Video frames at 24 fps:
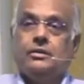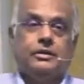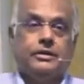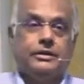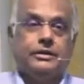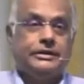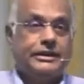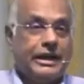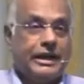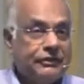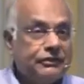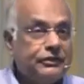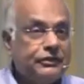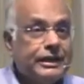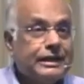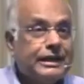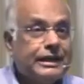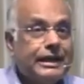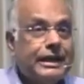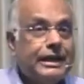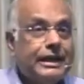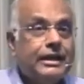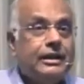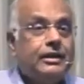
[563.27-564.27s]

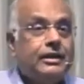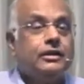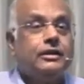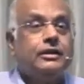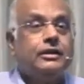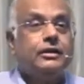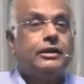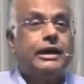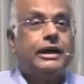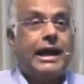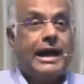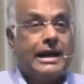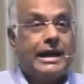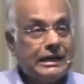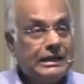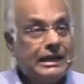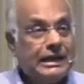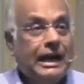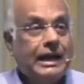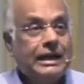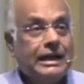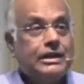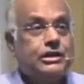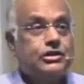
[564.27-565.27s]
definitely
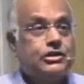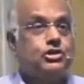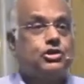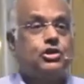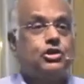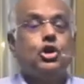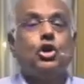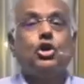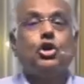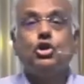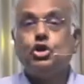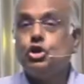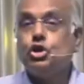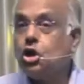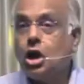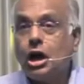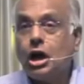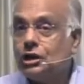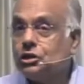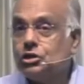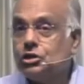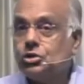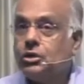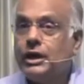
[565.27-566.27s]
encouraged
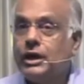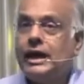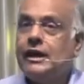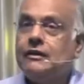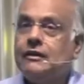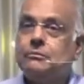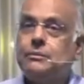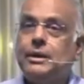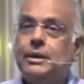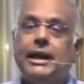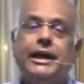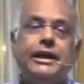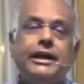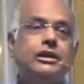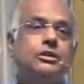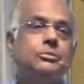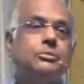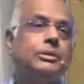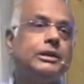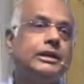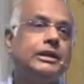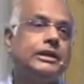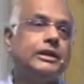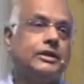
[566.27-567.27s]
not to have blind
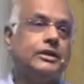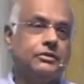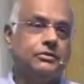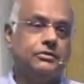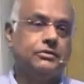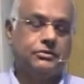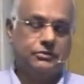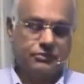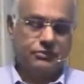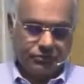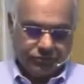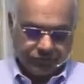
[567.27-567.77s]
belief,